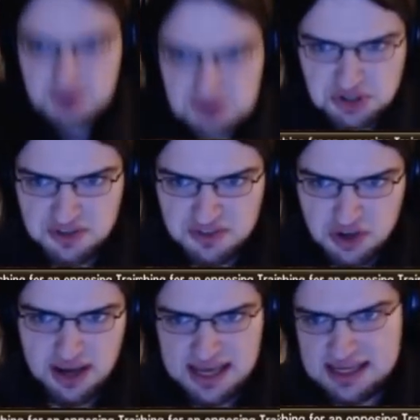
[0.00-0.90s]
You should have
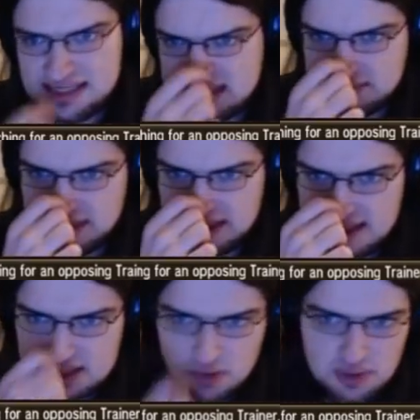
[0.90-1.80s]
got a team at least,